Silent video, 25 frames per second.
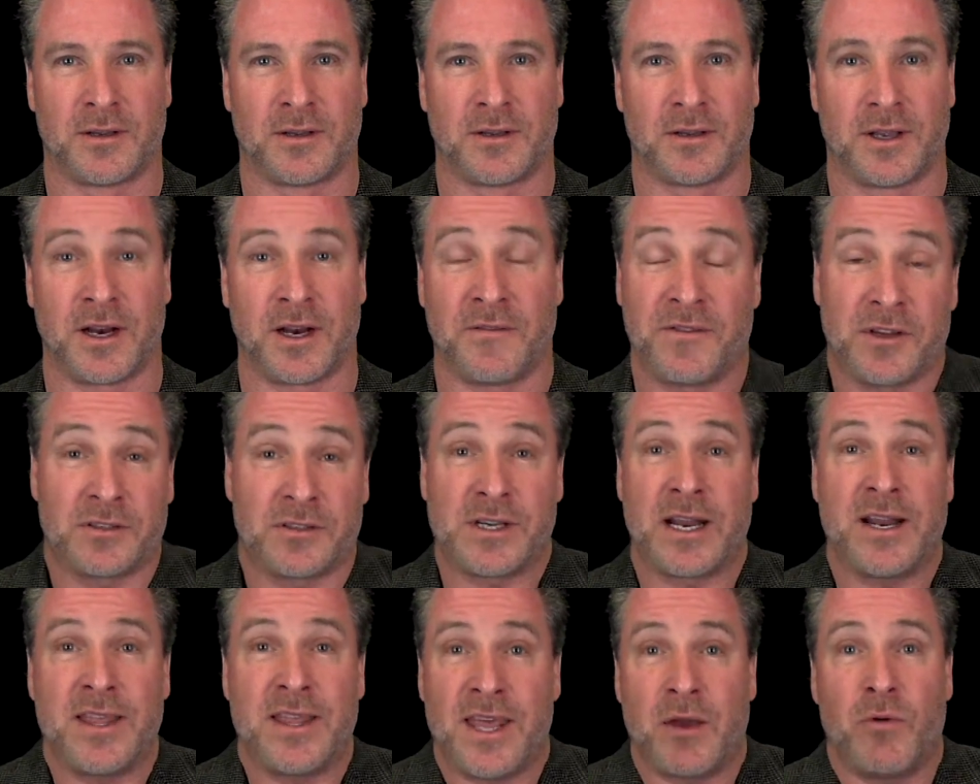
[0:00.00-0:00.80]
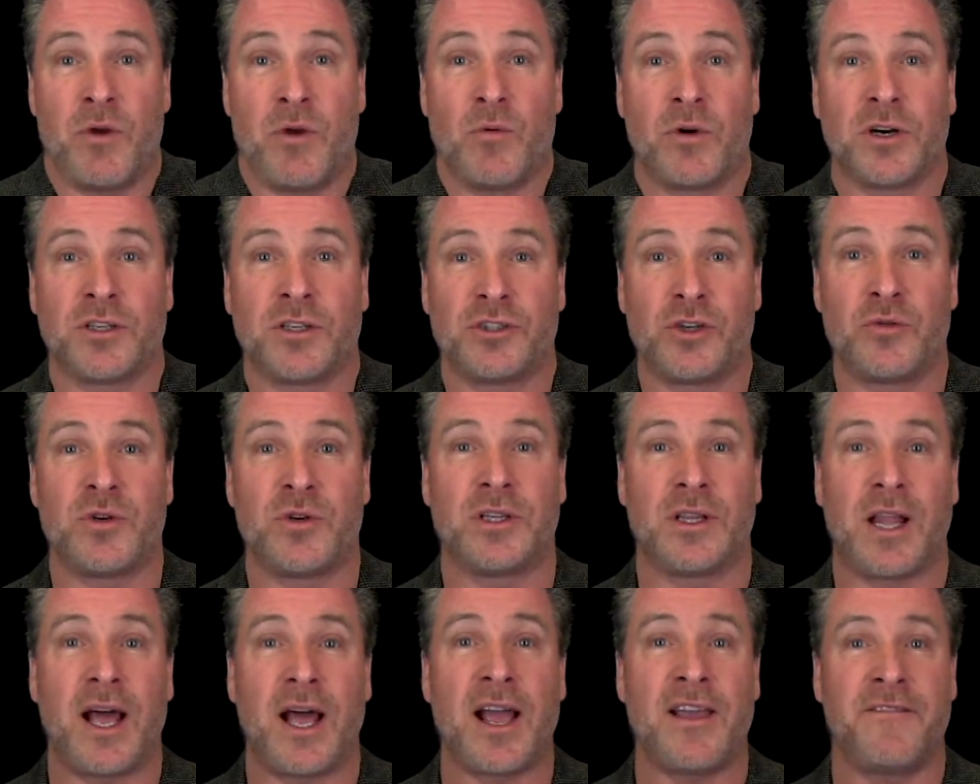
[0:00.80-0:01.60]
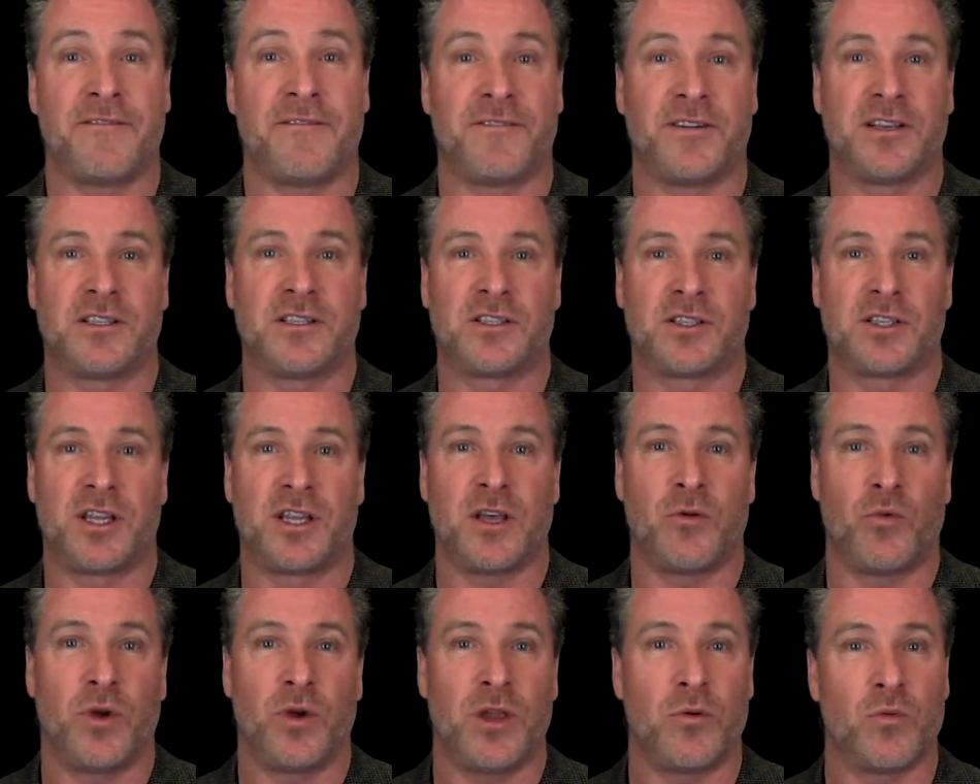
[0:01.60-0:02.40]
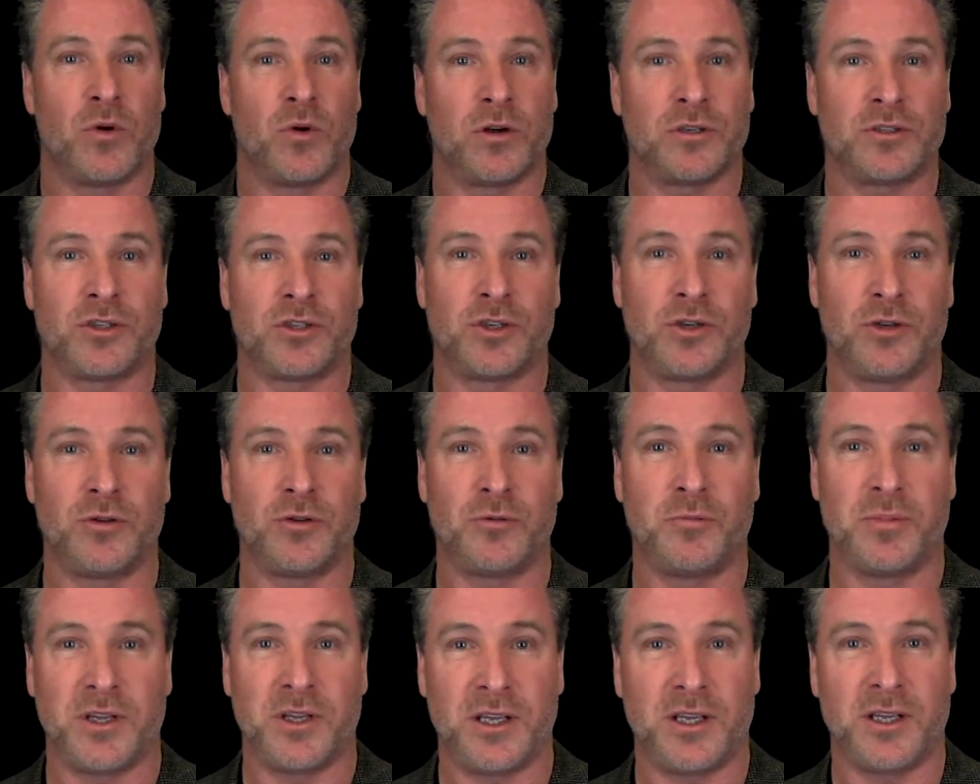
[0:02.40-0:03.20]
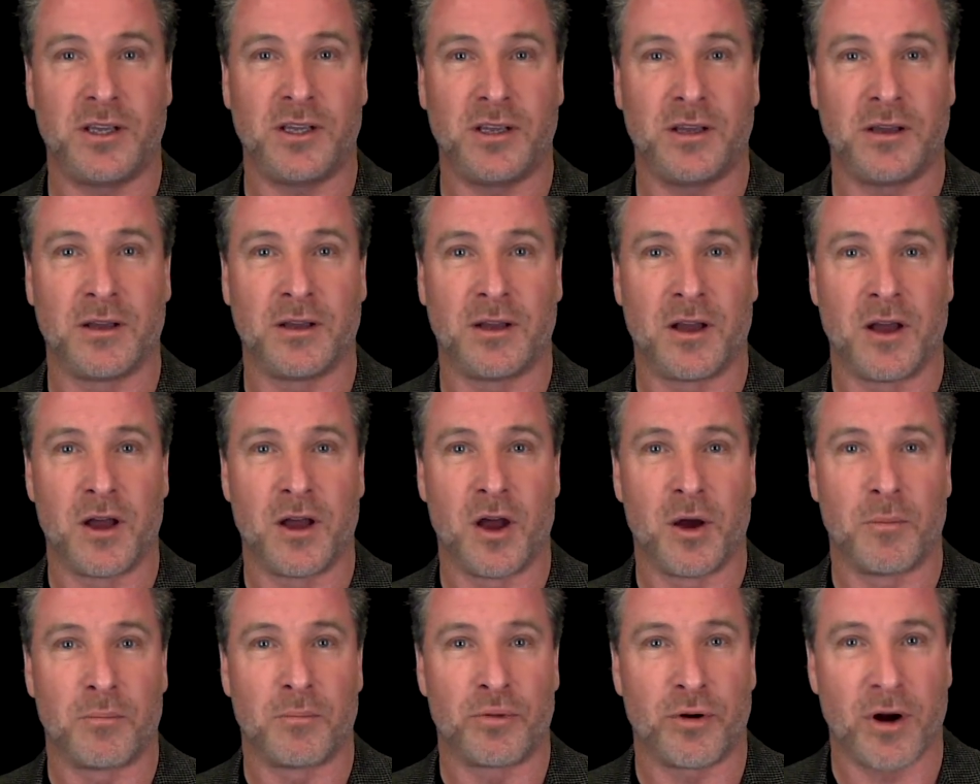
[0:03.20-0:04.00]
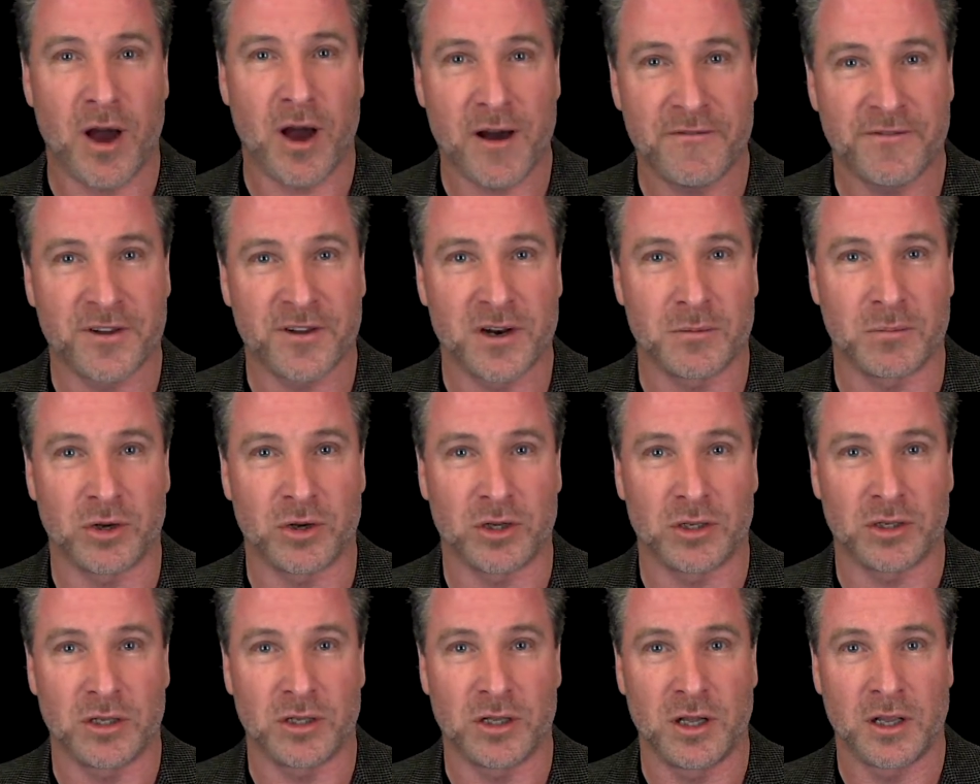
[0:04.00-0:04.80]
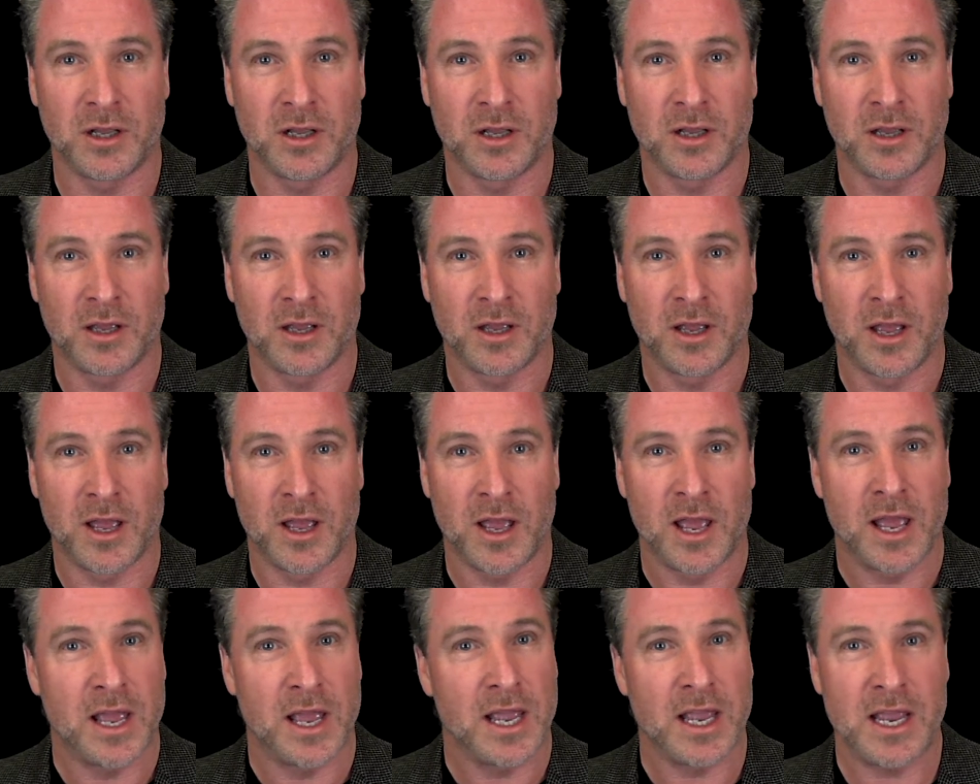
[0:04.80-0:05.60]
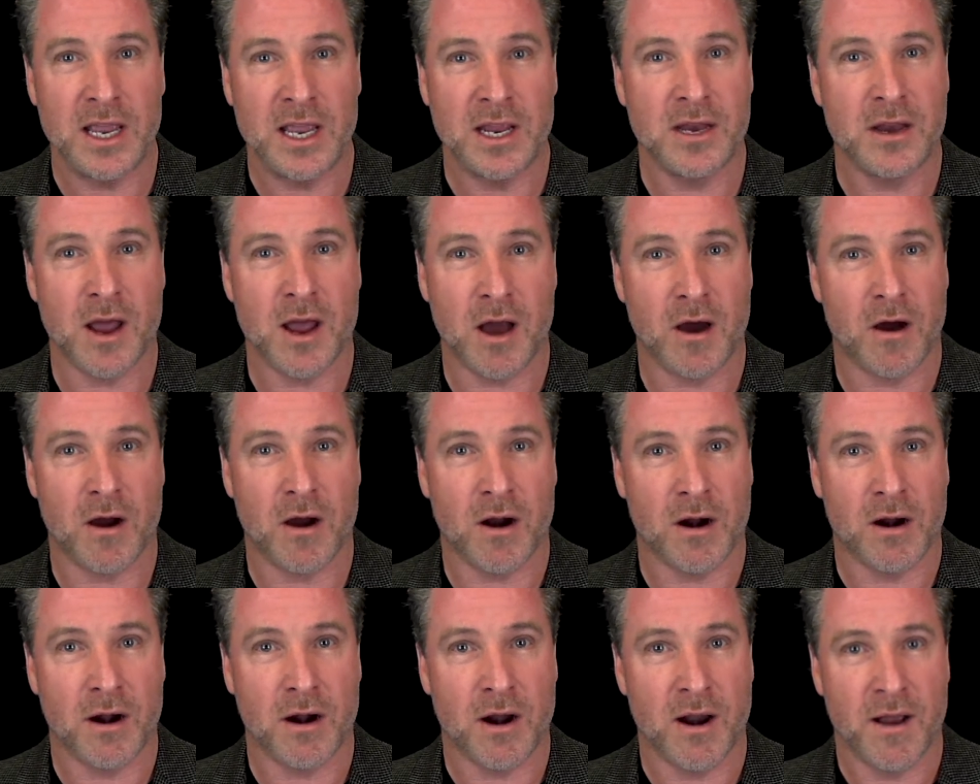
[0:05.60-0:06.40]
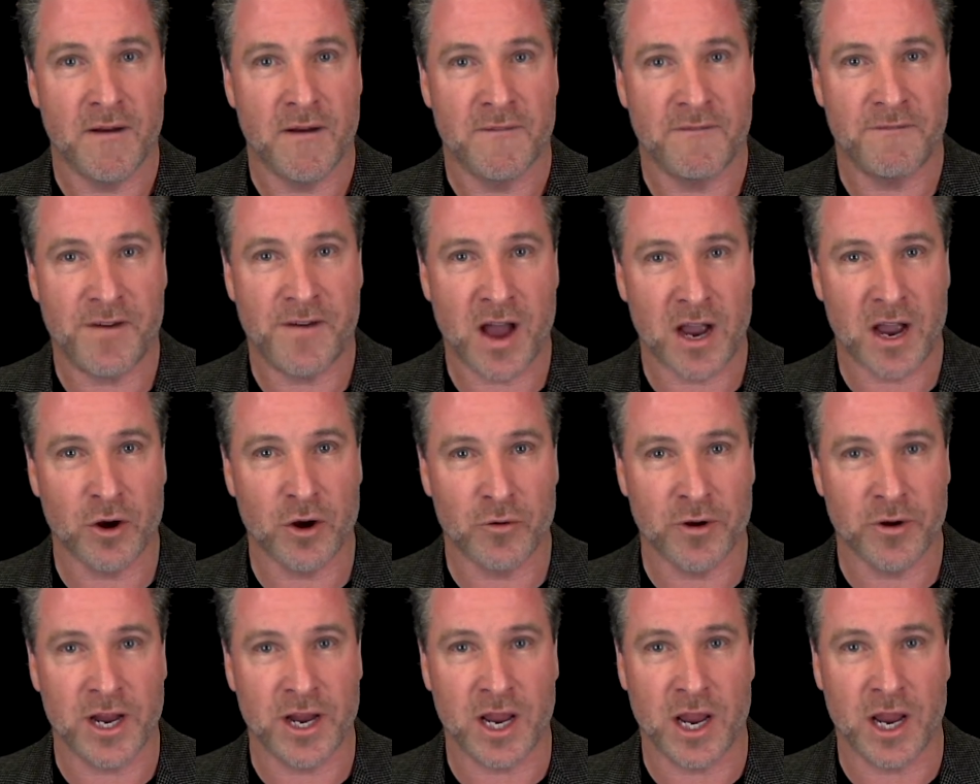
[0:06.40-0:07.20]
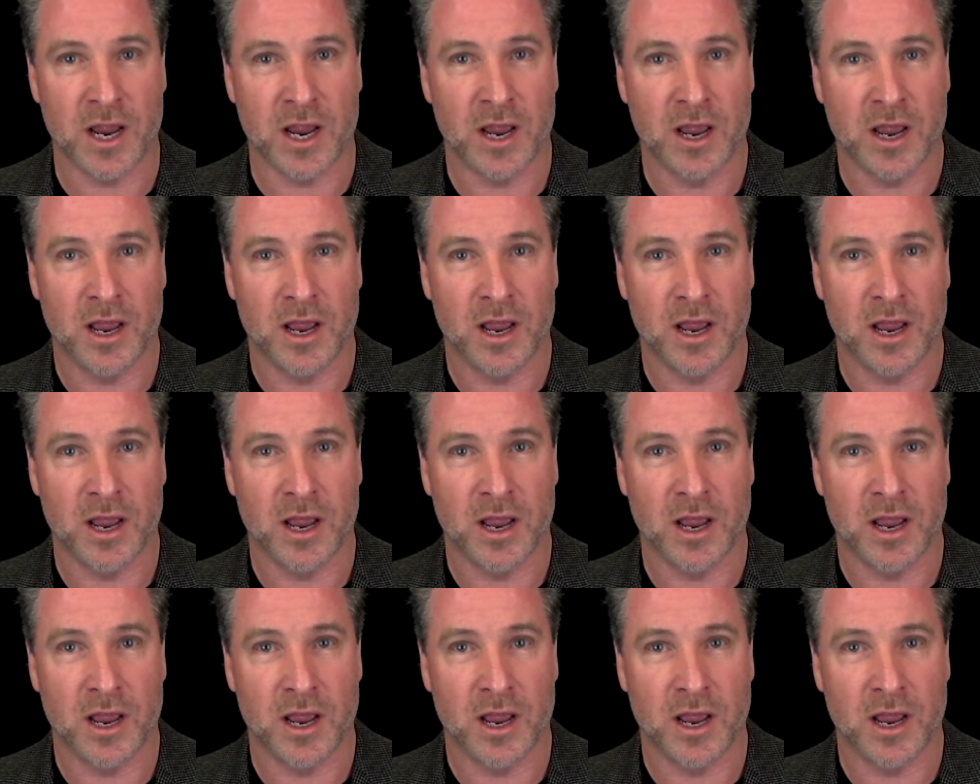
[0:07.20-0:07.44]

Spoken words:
And if there's anything we want to do in life, it's that we want to be profitable in our fuckery.